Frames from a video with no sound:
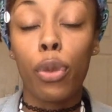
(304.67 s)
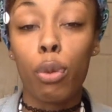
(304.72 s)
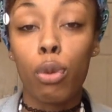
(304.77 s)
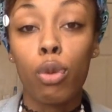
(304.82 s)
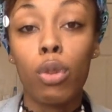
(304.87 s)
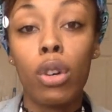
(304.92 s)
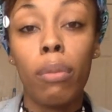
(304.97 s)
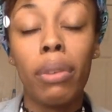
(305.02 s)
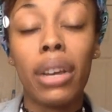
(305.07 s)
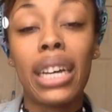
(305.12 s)

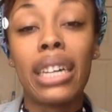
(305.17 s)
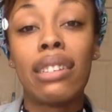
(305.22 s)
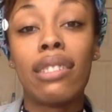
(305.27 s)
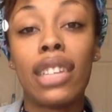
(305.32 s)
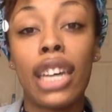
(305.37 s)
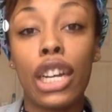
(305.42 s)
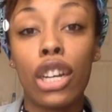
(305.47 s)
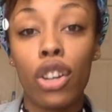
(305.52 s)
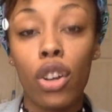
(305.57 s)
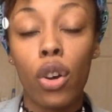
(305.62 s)
through it because
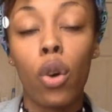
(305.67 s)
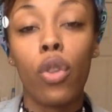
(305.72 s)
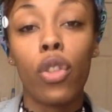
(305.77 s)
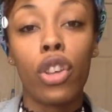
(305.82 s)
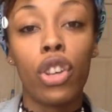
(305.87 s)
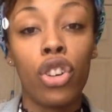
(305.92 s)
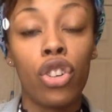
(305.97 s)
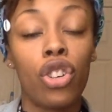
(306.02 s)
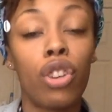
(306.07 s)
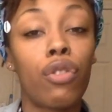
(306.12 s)
they know
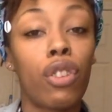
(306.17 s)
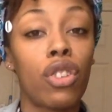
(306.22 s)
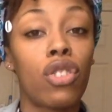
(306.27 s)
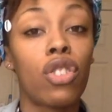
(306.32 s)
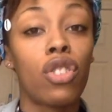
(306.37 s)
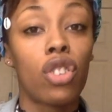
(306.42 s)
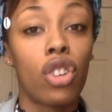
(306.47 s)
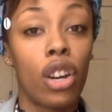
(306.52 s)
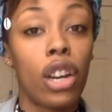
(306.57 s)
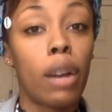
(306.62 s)
the universe
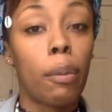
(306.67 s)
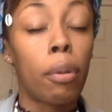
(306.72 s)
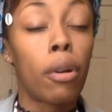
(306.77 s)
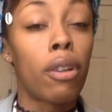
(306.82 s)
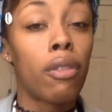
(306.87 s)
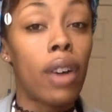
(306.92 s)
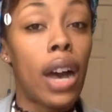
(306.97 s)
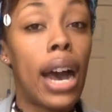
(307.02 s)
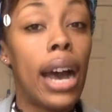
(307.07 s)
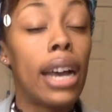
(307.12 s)
is going to
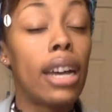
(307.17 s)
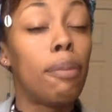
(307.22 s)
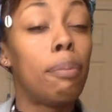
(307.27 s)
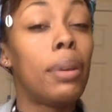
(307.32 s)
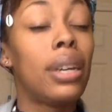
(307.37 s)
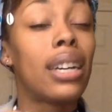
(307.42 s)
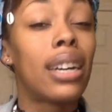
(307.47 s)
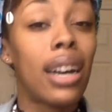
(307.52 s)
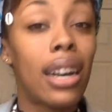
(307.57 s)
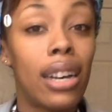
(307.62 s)
provide,
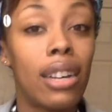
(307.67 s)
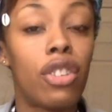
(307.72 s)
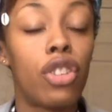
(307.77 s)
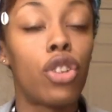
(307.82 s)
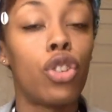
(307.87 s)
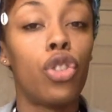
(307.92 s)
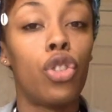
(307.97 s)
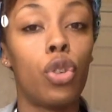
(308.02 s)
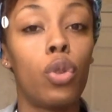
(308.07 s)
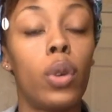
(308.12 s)
because
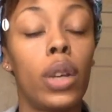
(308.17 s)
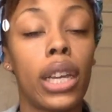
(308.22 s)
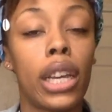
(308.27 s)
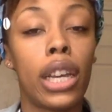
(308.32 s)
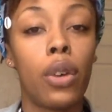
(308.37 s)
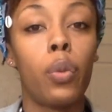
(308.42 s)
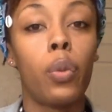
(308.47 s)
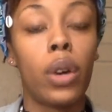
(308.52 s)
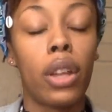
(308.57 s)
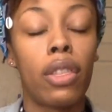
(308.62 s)
they're doing
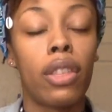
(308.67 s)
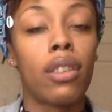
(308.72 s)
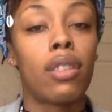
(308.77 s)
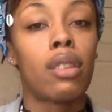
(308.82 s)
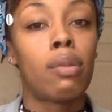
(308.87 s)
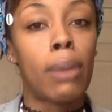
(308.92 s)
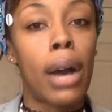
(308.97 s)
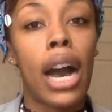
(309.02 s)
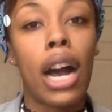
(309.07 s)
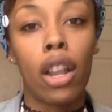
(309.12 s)
it with a
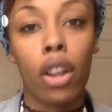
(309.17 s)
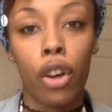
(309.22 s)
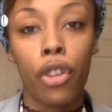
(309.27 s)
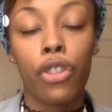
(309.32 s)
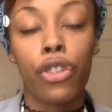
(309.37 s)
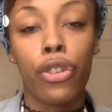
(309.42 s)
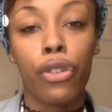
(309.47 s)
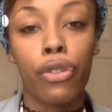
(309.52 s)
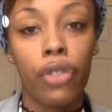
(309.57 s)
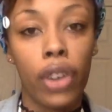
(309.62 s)
smile on
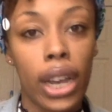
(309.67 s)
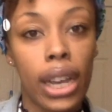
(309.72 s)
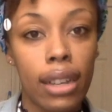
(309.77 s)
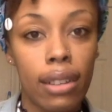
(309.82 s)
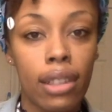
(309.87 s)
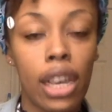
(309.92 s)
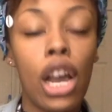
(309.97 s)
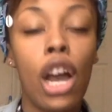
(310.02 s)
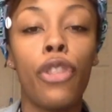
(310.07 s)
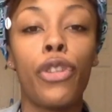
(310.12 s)
their face.